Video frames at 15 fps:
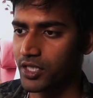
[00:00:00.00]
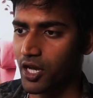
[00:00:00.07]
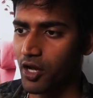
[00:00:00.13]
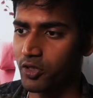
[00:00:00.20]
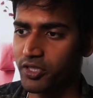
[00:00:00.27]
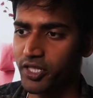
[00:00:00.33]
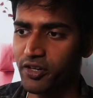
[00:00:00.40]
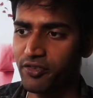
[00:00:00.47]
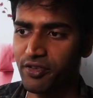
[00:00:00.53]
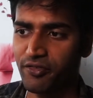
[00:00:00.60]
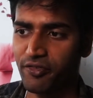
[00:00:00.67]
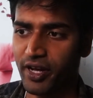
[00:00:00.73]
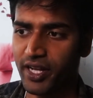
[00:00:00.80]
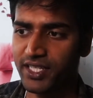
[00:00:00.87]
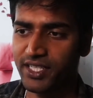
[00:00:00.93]
So outside of
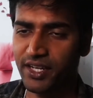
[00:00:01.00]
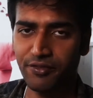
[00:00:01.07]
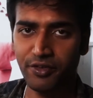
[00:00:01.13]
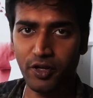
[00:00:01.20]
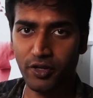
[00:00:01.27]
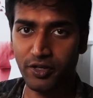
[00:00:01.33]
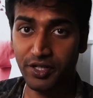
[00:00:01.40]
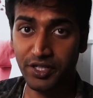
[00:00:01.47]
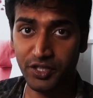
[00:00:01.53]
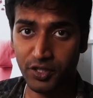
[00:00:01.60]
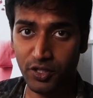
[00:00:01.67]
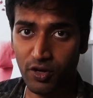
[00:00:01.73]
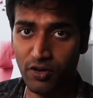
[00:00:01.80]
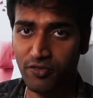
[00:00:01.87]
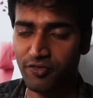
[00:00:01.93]
the files that we already
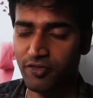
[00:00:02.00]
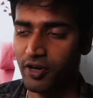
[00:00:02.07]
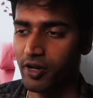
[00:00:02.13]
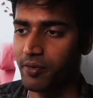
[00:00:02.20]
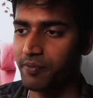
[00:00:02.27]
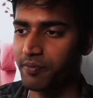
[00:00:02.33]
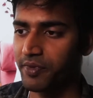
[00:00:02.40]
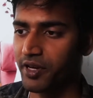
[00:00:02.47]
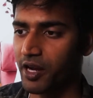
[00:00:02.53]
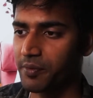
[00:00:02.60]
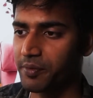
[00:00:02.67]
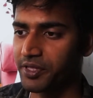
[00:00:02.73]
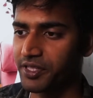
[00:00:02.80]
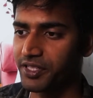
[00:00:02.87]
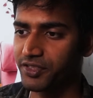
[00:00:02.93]
saw from
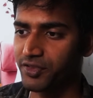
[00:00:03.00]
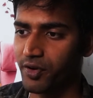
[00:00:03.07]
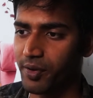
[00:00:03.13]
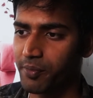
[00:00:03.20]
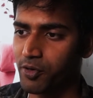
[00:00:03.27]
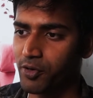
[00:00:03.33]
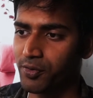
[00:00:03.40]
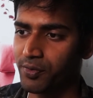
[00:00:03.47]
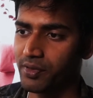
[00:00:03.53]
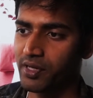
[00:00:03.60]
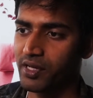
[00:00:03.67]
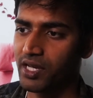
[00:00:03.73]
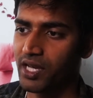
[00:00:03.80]
Karpathy's repo,